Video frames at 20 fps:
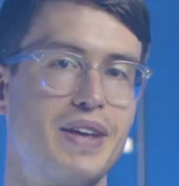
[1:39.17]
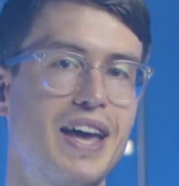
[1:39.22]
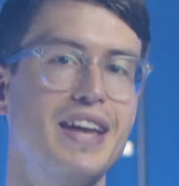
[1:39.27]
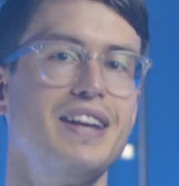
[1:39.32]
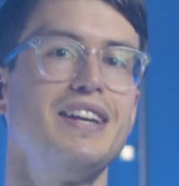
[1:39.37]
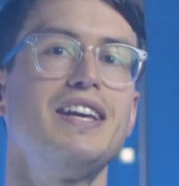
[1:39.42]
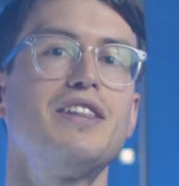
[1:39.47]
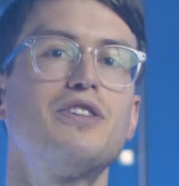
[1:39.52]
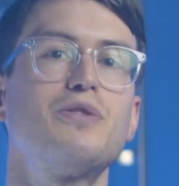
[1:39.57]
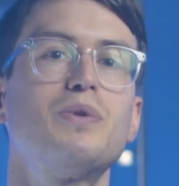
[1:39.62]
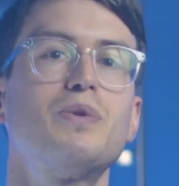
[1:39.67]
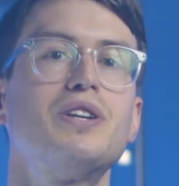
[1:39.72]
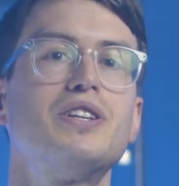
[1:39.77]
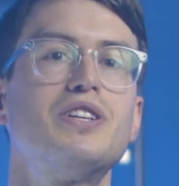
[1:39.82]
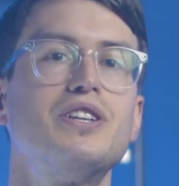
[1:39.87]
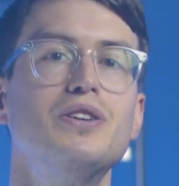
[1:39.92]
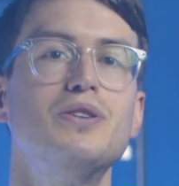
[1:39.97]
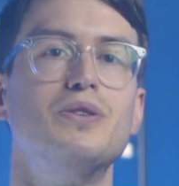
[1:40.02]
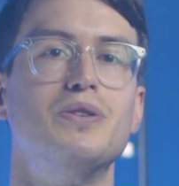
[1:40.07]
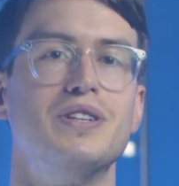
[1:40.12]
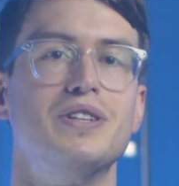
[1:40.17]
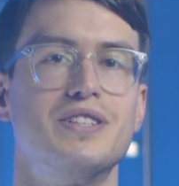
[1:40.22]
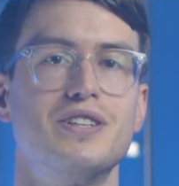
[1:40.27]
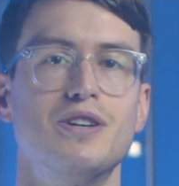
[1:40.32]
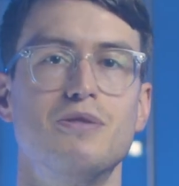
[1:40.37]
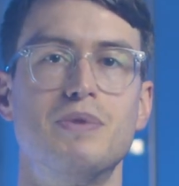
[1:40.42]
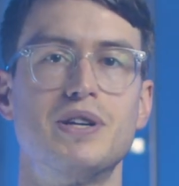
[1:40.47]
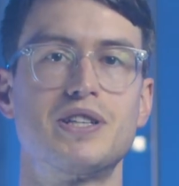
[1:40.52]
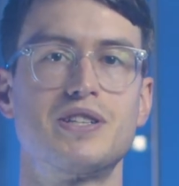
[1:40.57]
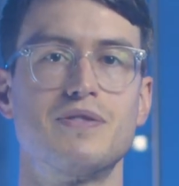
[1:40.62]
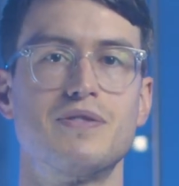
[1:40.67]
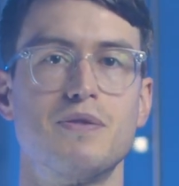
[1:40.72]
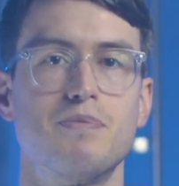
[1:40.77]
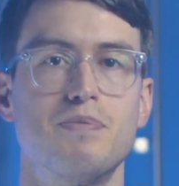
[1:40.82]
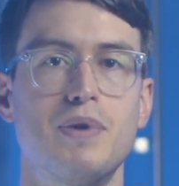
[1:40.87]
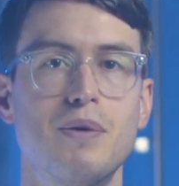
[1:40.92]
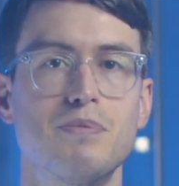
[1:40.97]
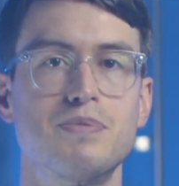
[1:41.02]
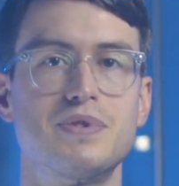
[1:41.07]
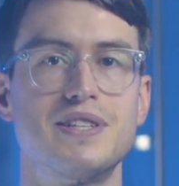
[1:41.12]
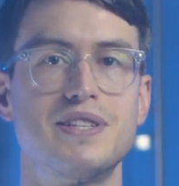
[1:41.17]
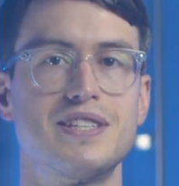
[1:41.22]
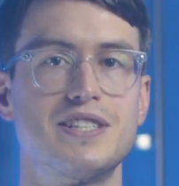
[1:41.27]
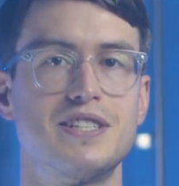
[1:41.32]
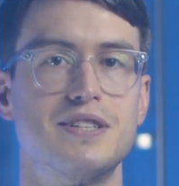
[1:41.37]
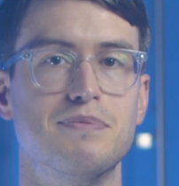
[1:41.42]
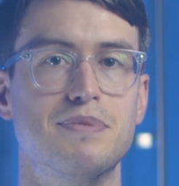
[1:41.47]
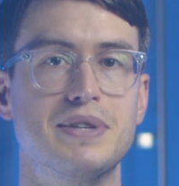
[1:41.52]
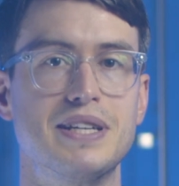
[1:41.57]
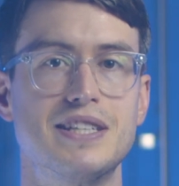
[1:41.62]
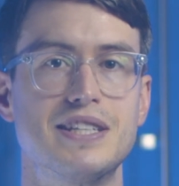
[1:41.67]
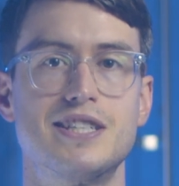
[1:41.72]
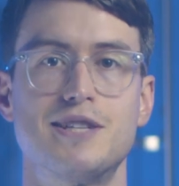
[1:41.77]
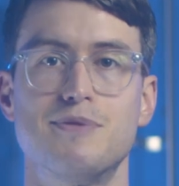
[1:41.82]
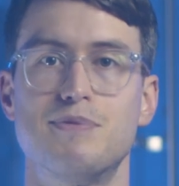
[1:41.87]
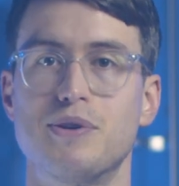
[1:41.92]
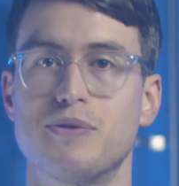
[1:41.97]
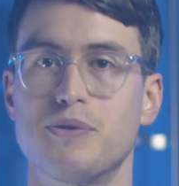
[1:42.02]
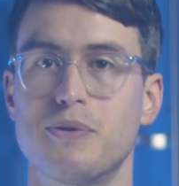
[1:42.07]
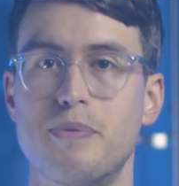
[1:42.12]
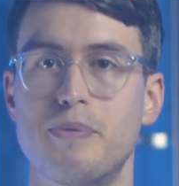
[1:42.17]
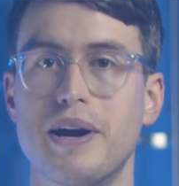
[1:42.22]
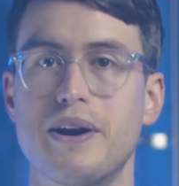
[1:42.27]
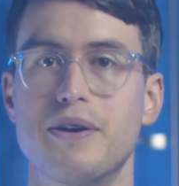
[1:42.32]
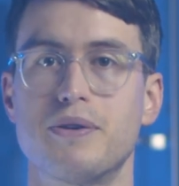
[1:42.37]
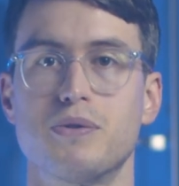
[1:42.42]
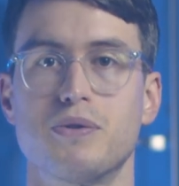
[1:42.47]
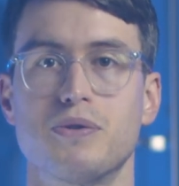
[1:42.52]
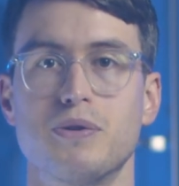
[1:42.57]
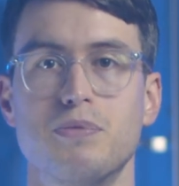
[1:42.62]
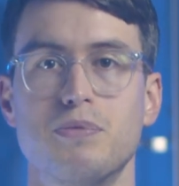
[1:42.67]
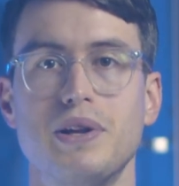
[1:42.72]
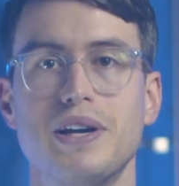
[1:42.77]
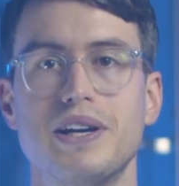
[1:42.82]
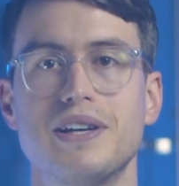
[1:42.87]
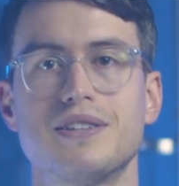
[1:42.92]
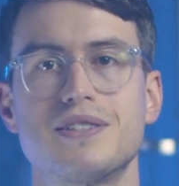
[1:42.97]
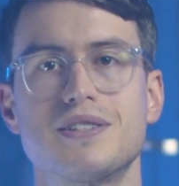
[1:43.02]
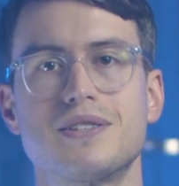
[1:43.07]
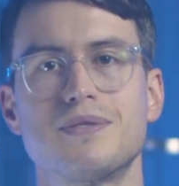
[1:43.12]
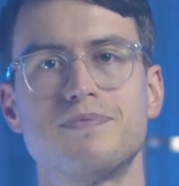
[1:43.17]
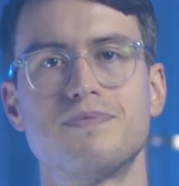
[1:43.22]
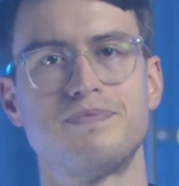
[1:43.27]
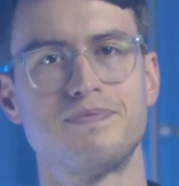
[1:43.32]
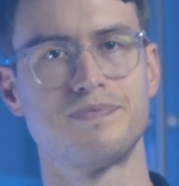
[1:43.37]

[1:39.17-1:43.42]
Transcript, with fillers: and neither would you until much of the pump system needs to be repaired or replaced.